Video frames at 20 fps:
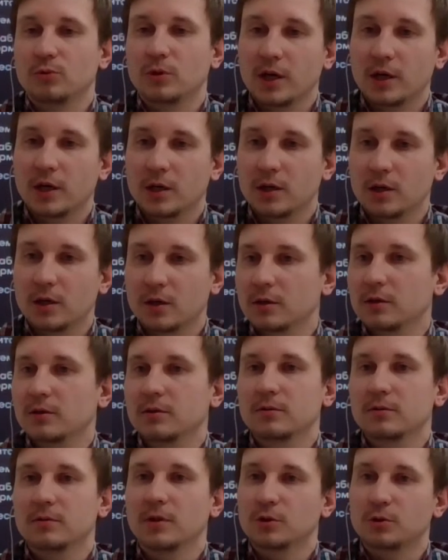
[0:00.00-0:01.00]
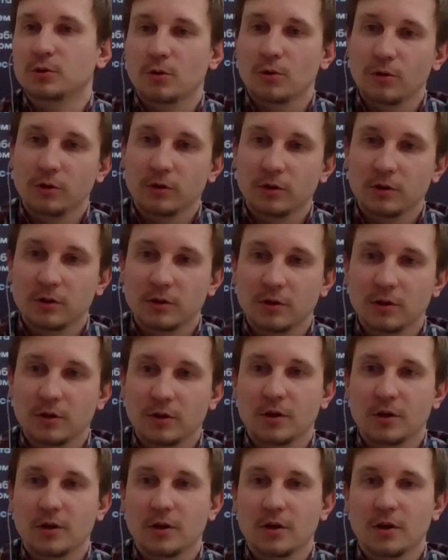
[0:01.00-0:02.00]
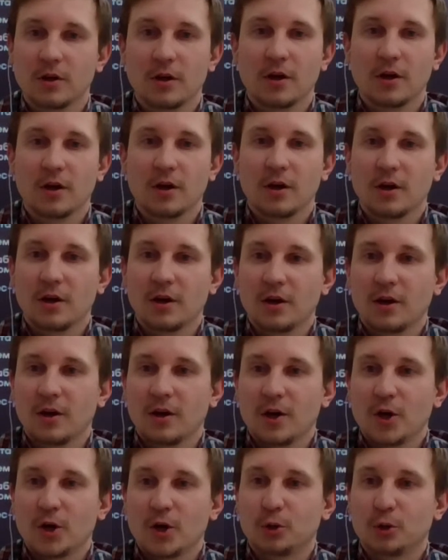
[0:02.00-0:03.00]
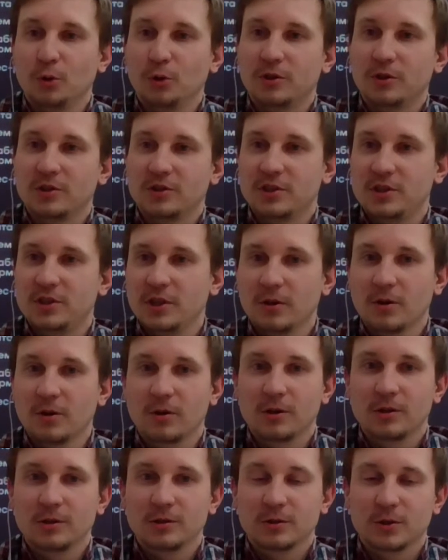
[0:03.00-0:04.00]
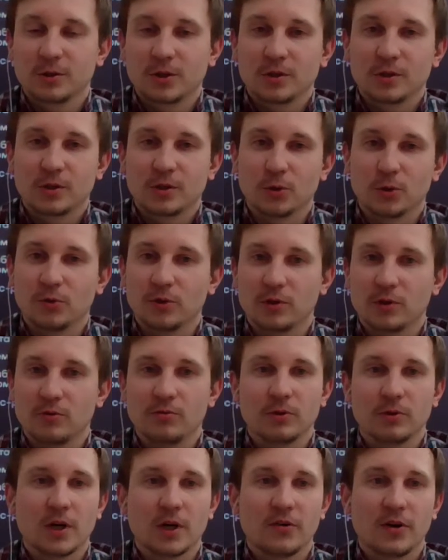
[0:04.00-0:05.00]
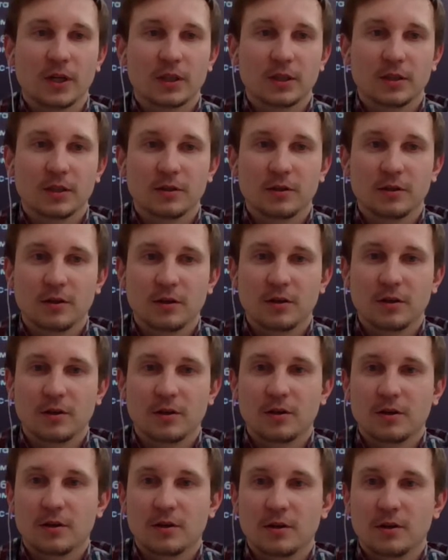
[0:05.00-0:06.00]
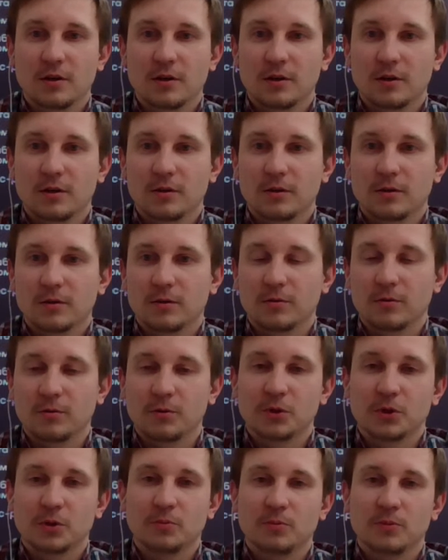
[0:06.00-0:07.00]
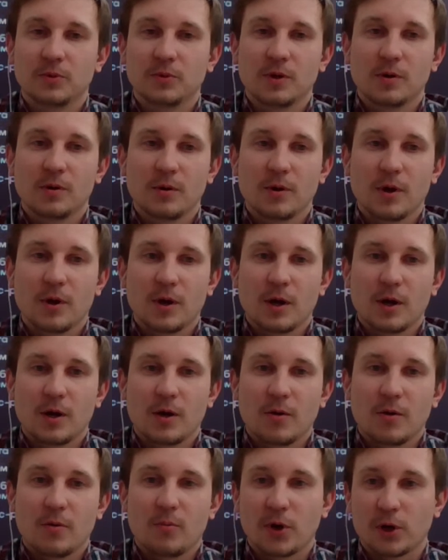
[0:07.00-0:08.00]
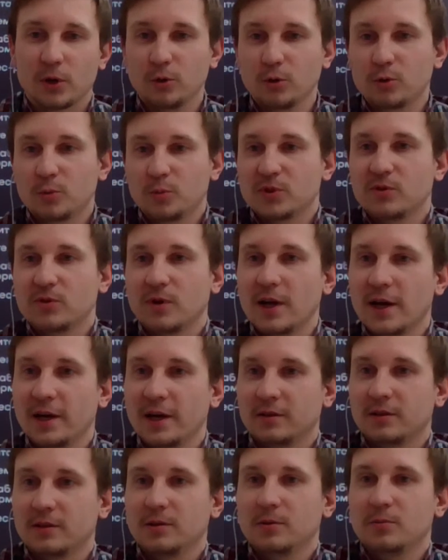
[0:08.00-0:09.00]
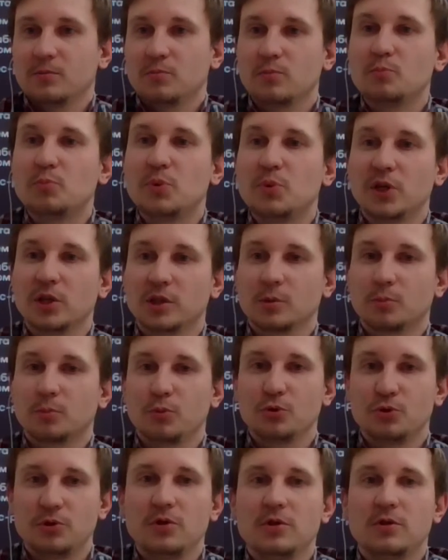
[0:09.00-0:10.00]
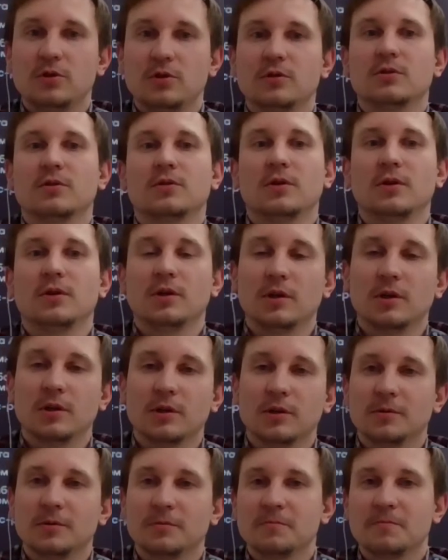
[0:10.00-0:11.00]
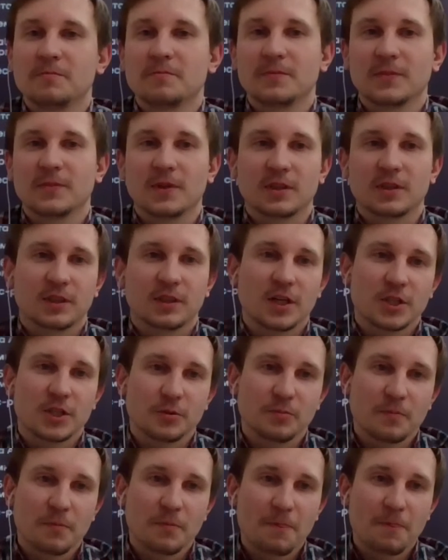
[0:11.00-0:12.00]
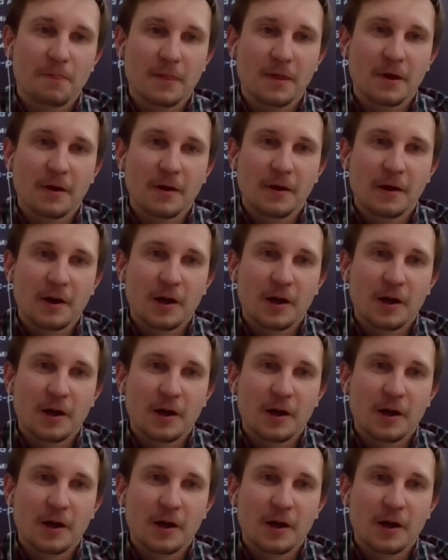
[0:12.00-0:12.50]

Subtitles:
and contact some vendors and ask them questions, why it's working like this and who's to blame and how to fix it, whatever. But the product will actually help us